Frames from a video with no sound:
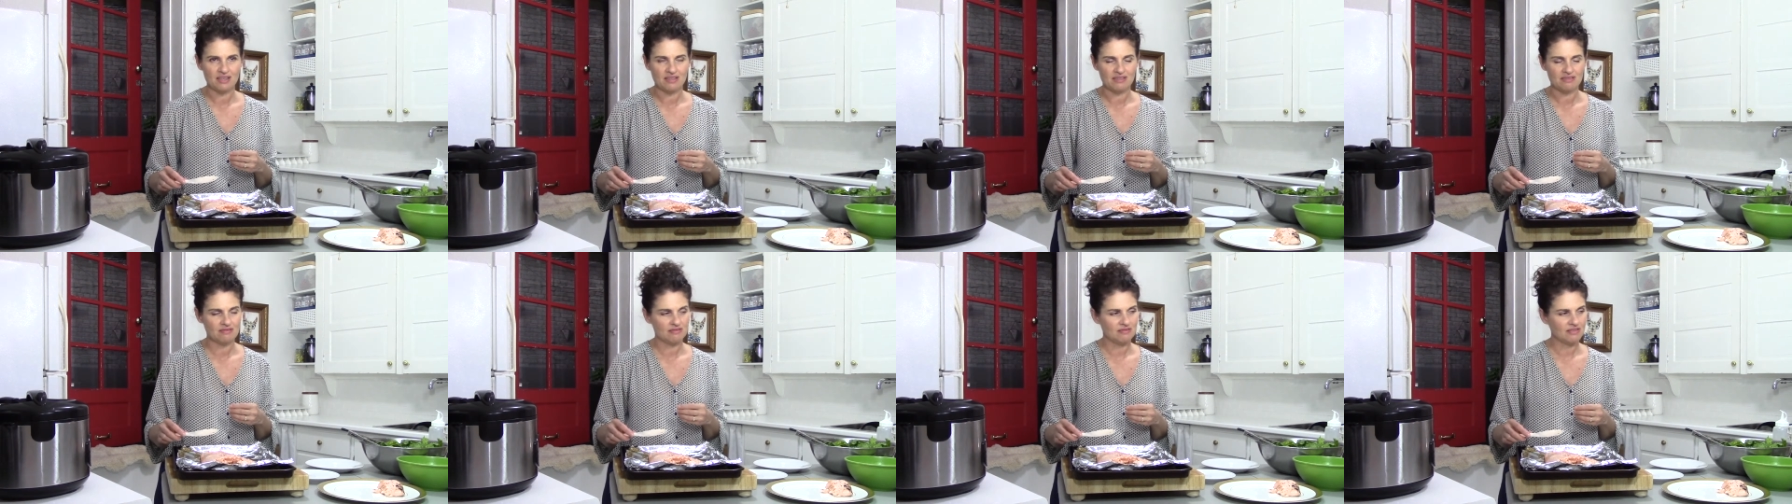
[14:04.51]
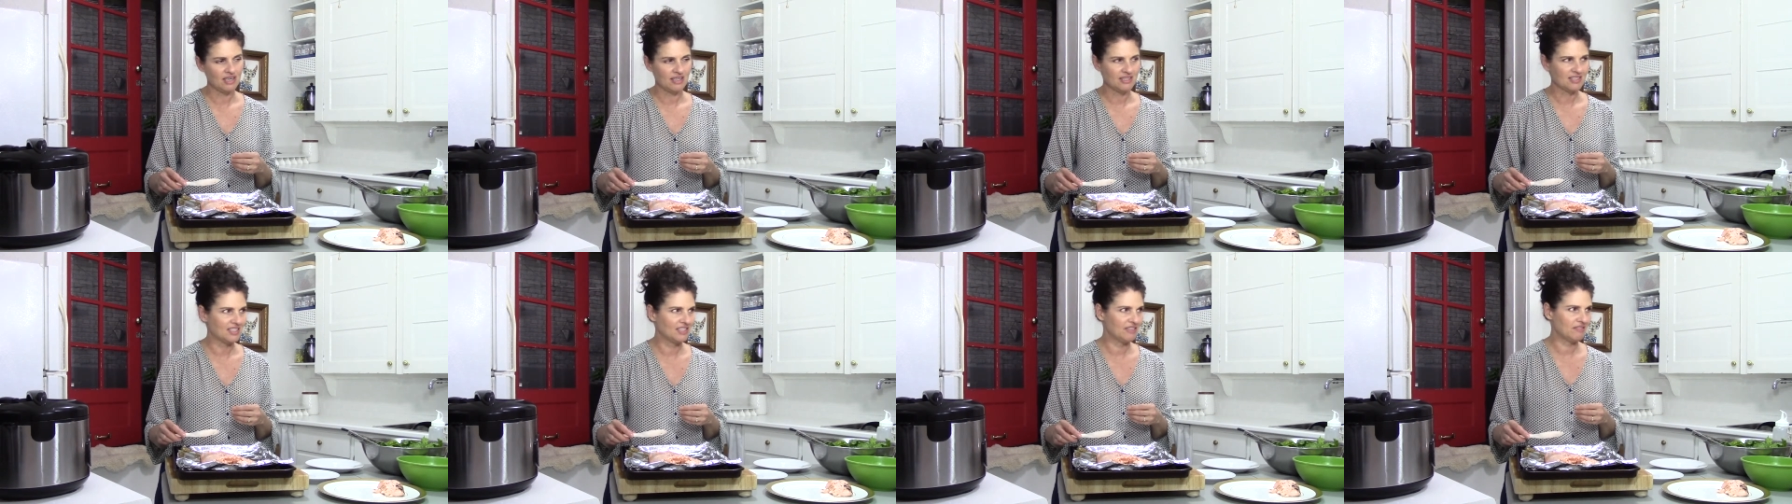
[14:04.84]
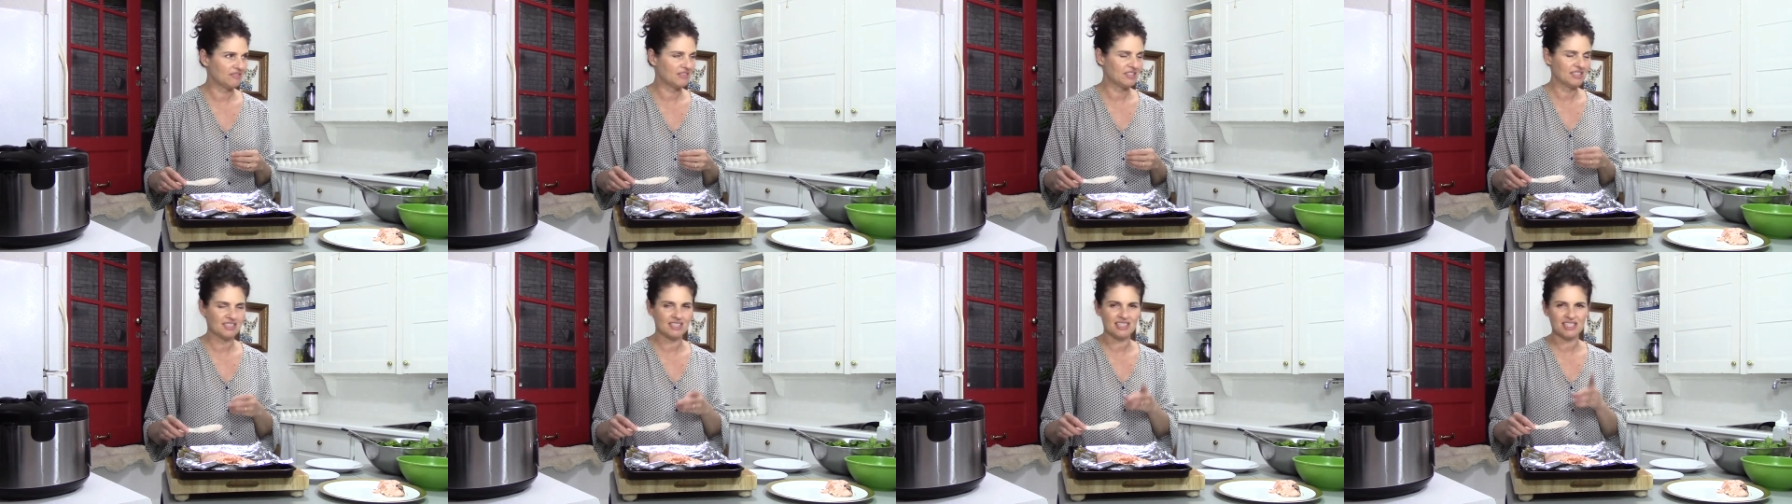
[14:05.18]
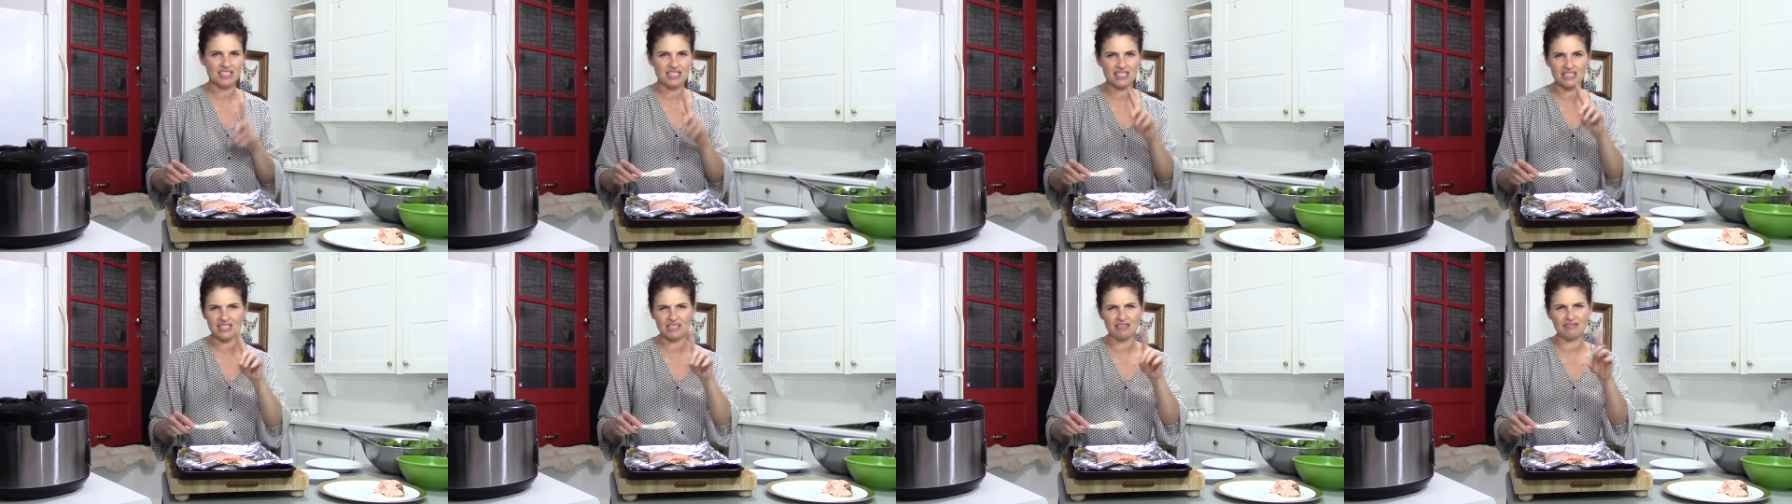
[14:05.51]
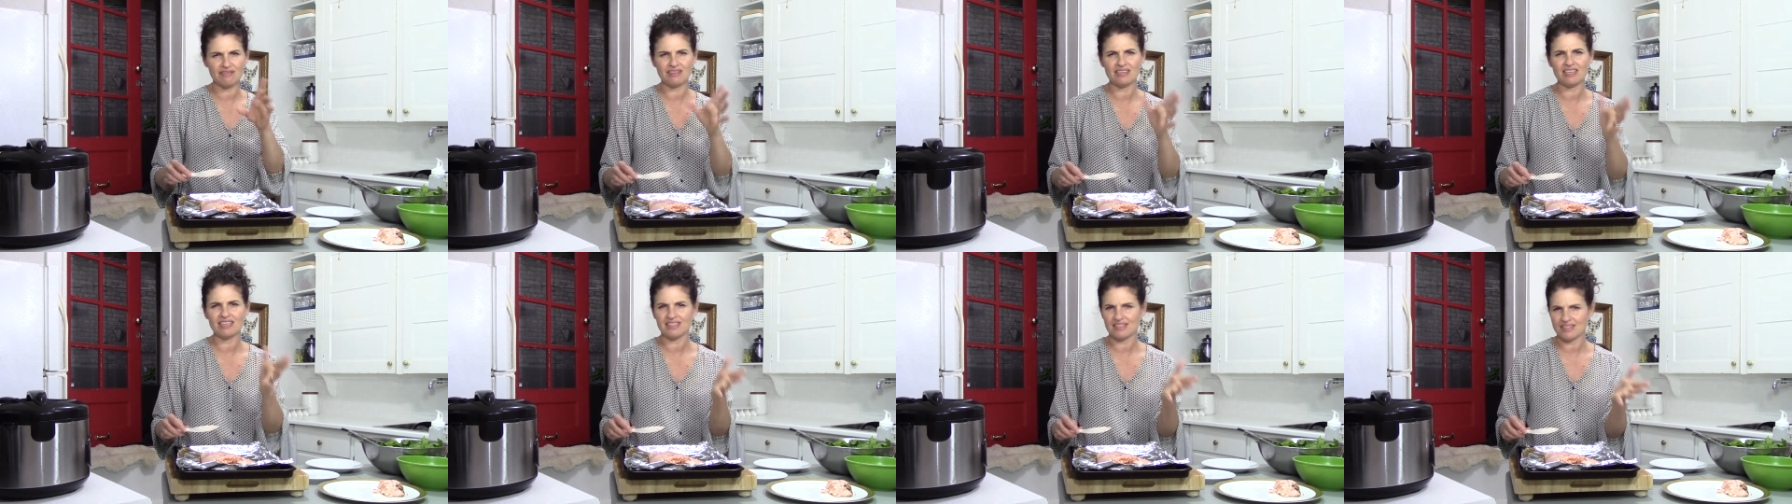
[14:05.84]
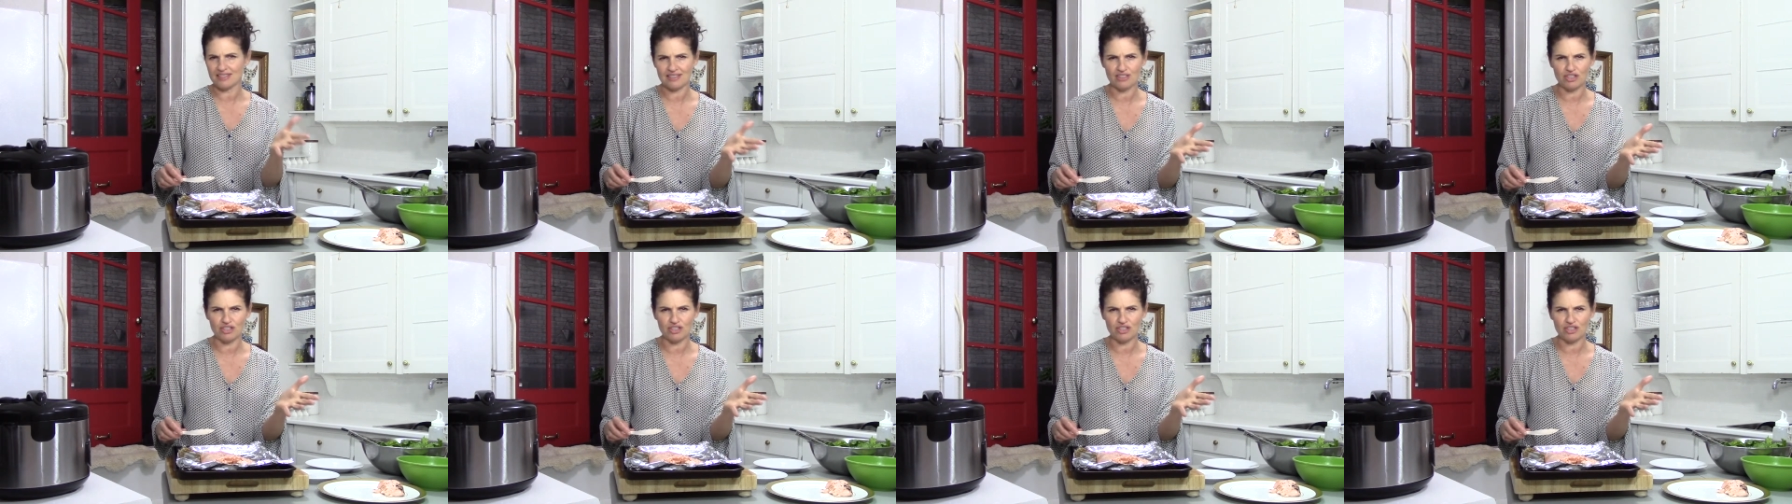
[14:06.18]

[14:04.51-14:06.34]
not TV. This isn't TV, it's